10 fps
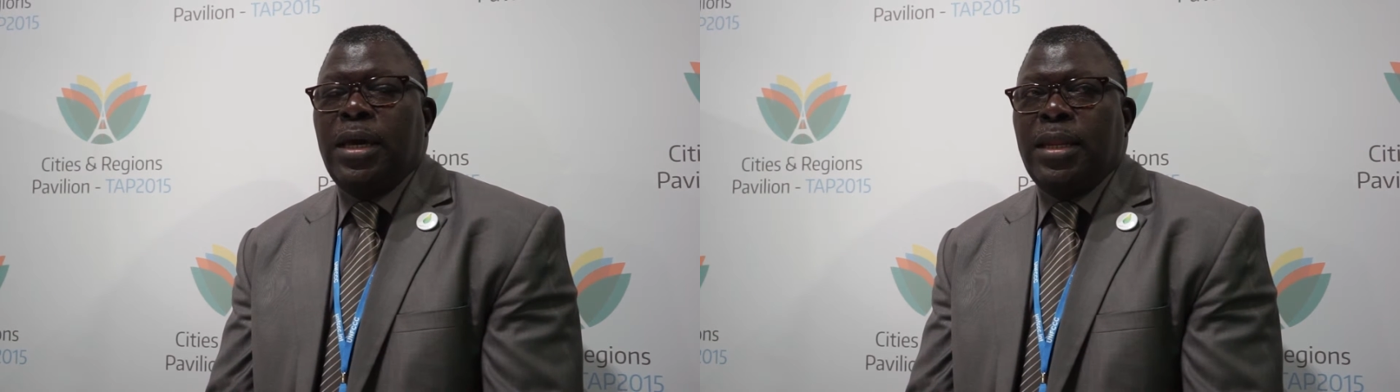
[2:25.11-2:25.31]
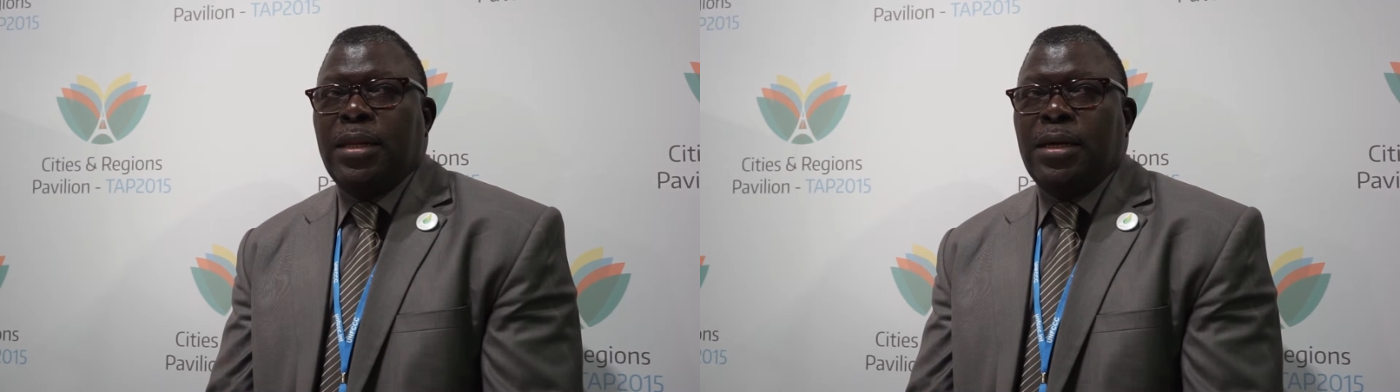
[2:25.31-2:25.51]

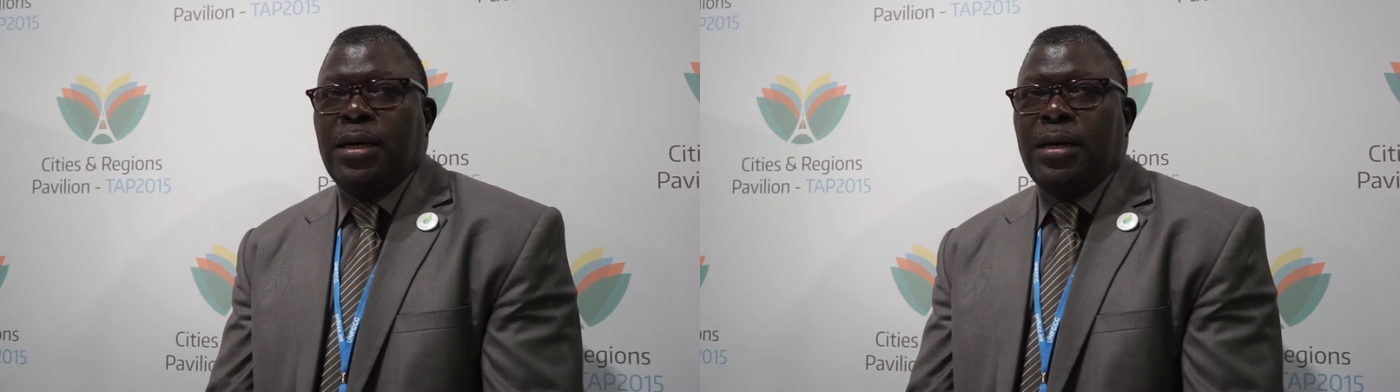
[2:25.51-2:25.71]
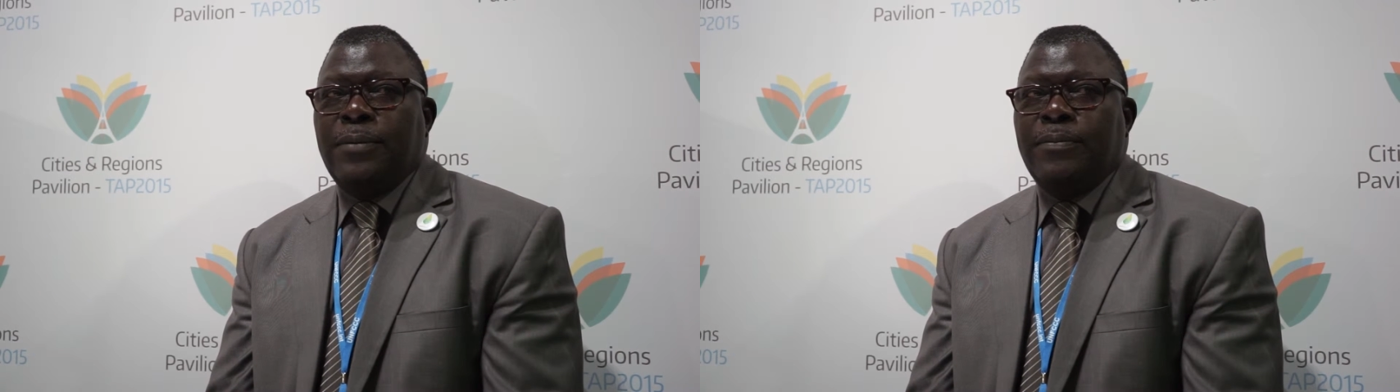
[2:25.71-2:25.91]
and
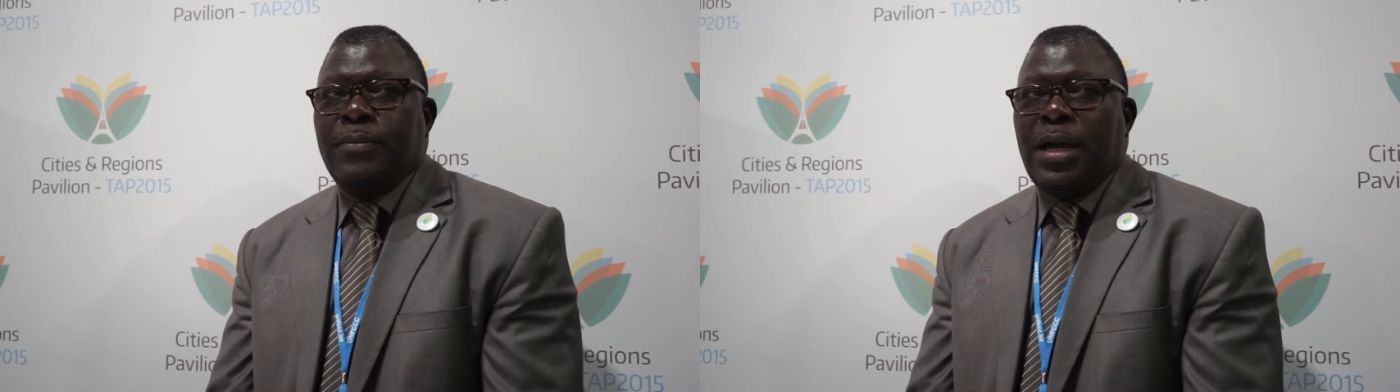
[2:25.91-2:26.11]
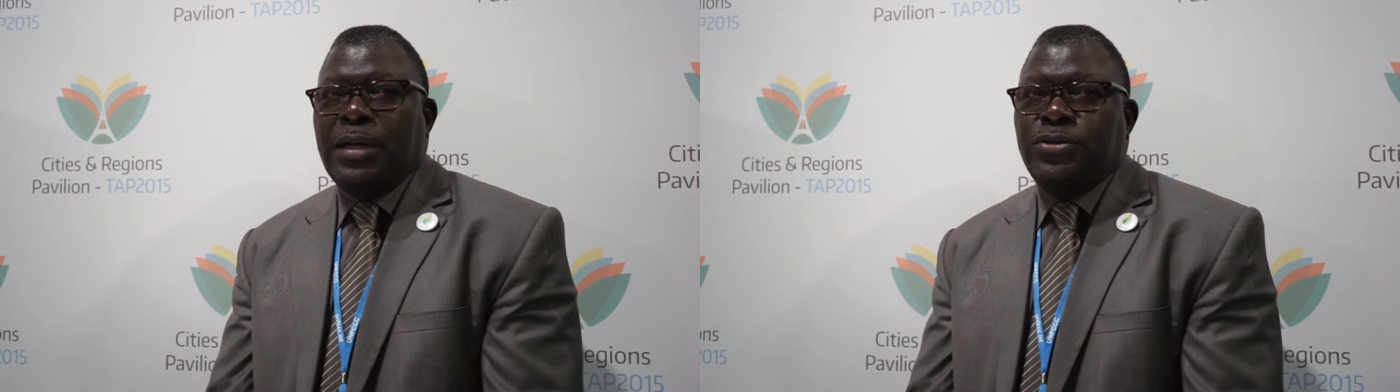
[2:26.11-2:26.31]

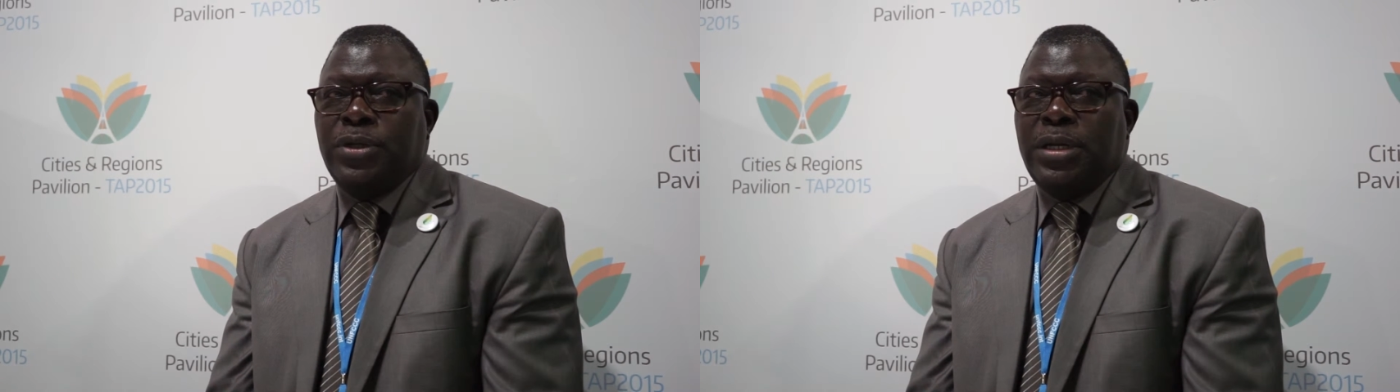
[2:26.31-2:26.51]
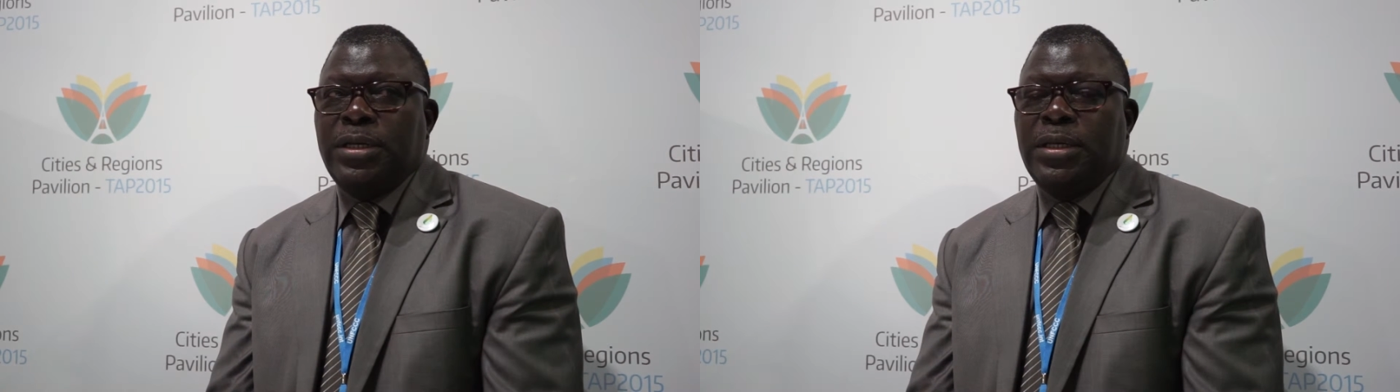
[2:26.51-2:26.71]

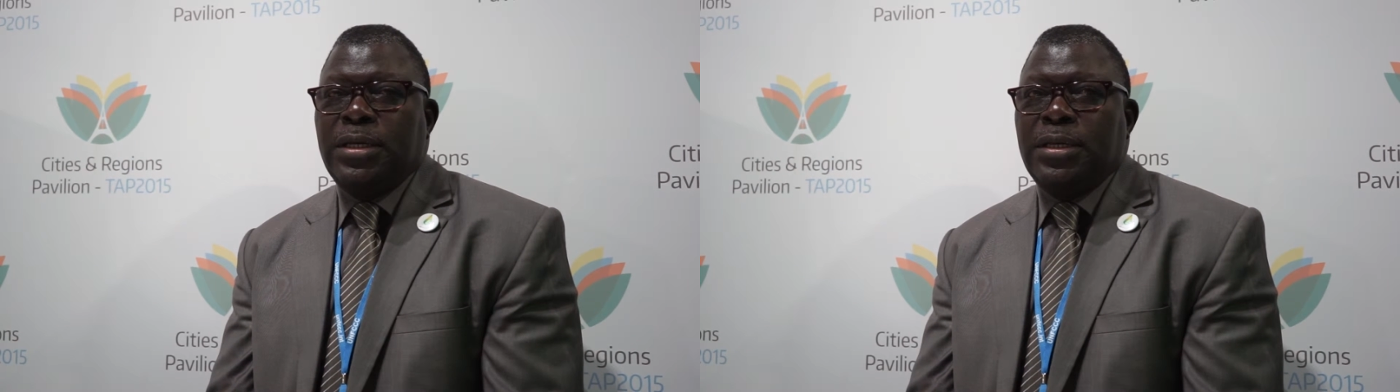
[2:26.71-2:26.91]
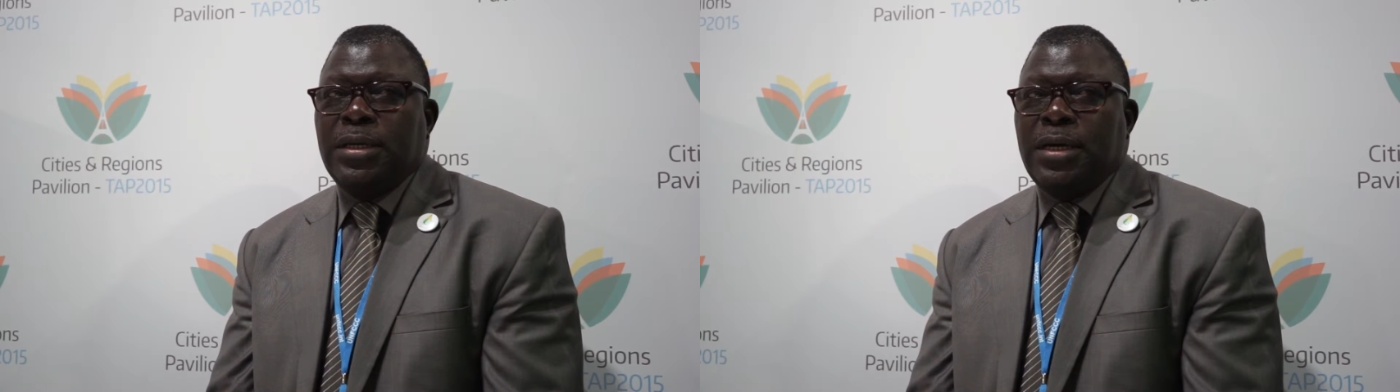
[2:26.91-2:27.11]
actually